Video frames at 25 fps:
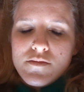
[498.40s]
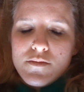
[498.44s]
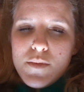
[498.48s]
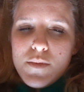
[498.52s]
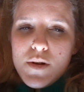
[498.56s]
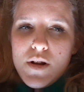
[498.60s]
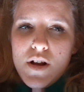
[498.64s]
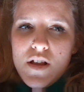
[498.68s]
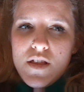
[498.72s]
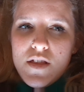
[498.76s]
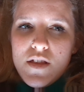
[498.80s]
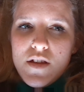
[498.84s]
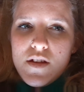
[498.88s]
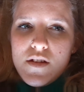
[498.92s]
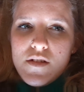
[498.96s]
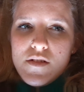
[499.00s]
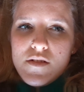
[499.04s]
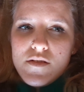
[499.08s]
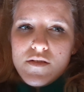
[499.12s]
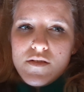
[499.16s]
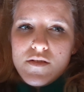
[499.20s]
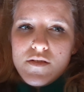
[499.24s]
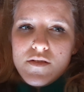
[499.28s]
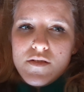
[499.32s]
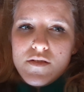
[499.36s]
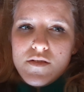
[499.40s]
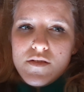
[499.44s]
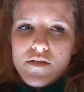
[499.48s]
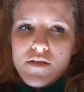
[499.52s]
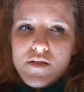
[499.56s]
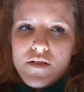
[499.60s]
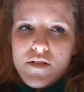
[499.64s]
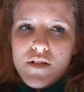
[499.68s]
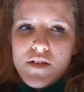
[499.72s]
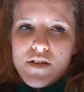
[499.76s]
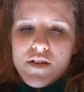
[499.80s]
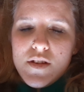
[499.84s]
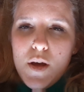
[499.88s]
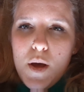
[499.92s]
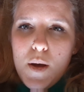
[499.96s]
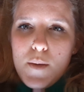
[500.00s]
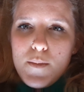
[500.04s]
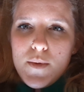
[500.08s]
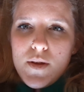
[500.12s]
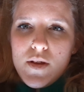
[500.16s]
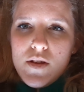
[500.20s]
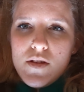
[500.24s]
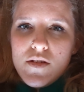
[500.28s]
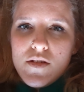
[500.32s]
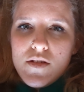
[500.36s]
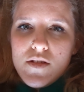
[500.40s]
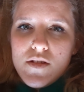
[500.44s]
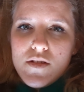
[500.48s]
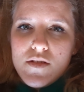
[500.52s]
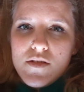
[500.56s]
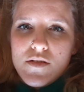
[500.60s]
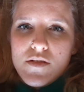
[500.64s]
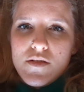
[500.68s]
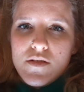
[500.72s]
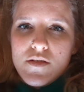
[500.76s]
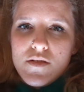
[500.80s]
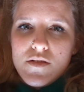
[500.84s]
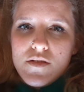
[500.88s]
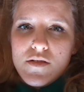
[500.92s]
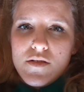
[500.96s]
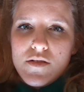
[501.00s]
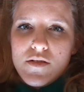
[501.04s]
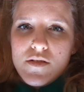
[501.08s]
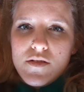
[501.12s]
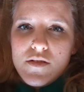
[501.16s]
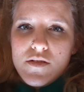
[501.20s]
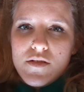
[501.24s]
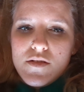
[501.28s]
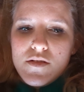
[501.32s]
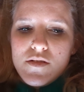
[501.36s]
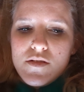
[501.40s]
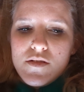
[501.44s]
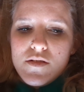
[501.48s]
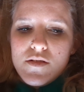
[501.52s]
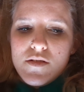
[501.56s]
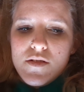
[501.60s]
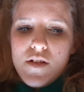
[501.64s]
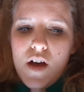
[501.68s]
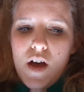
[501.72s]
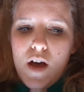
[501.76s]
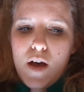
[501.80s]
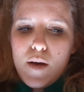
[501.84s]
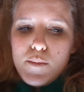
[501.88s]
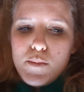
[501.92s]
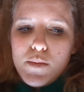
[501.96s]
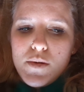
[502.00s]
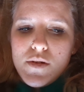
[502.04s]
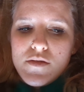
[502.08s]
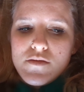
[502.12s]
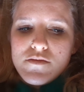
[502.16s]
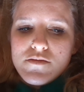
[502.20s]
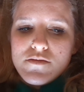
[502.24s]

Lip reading: But nothing is coming up